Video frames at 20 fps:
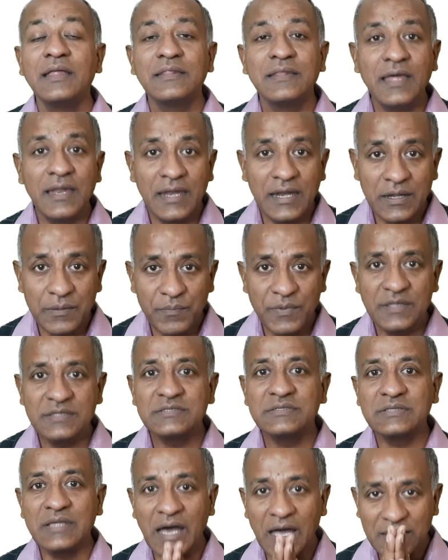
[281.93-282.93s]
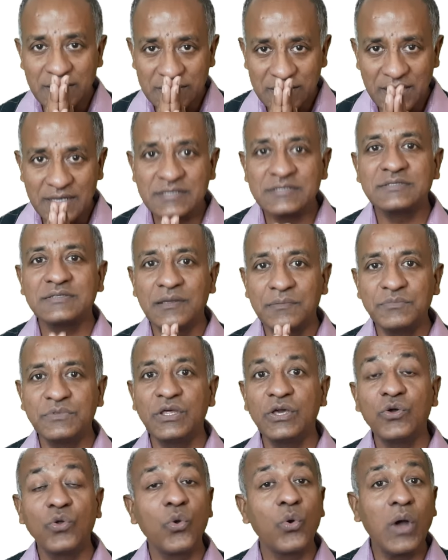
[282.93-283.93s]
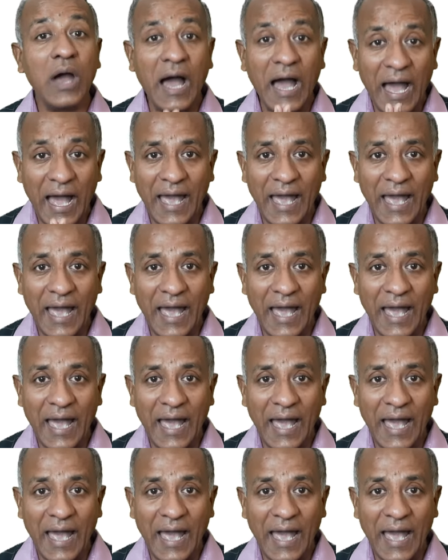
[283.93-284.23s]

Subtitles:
then it means there is something wrong